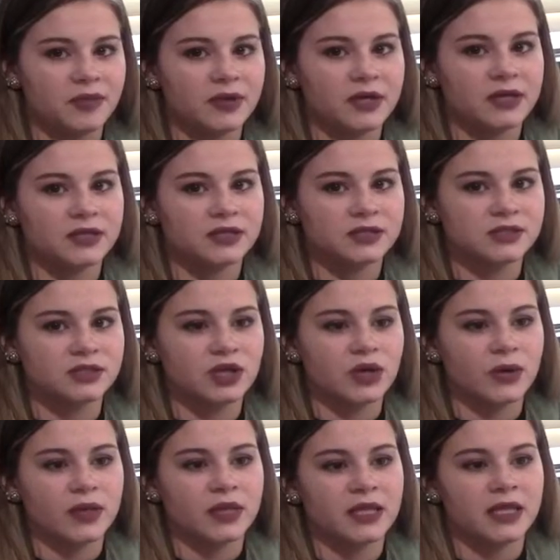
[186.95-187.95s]
because
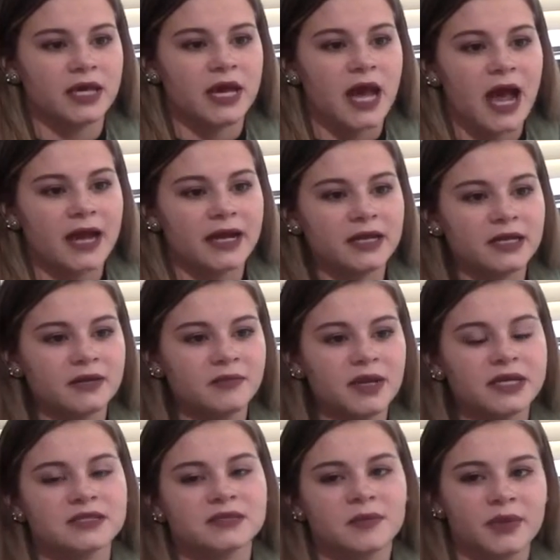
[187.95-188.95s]
knowing that I could
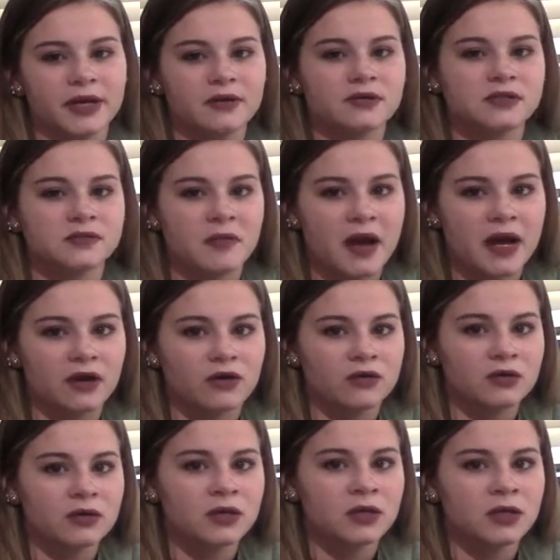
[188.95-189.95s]
make somebody else smile,